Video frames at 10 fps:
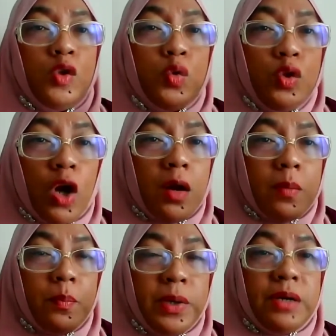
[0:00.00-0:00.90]
do
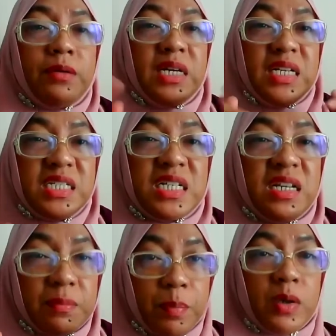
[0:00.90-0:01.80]
not bring religion
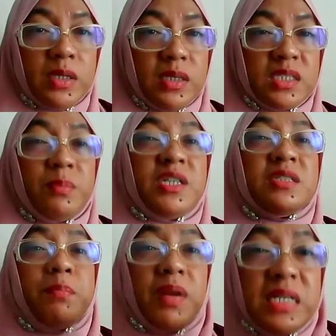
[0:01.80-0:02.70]
in a politics
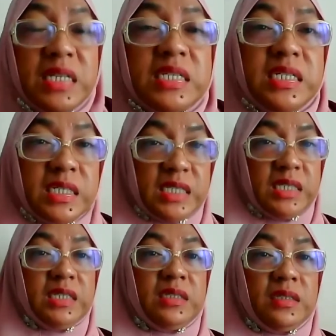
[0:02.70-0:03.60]
because politics is
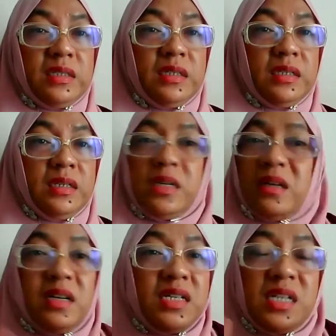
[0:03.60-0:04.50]
dirty.
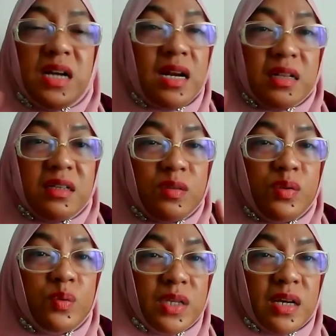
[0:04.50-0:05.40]
Religion are nothing to
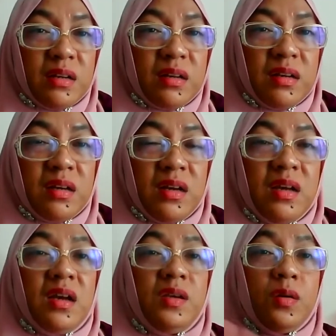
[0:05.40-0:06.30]
do with that.
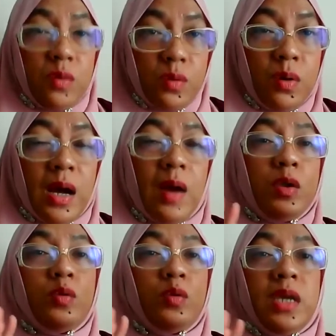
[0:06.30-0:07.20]
You know, I
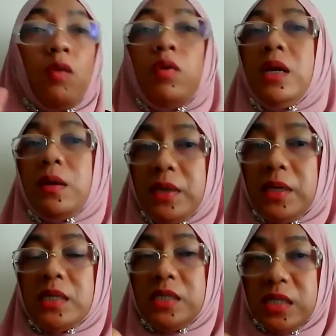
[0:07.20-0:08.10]
want to take only the,
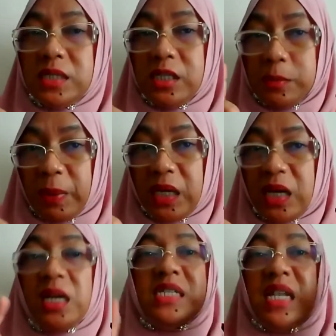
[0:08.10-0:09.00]
the this this
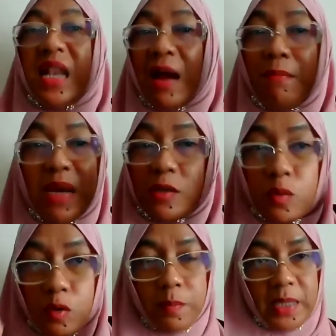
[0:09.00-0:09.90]
particular Islamic
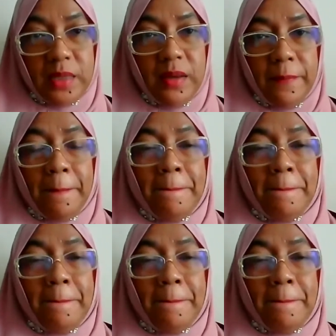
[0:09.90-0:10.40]
so-called party.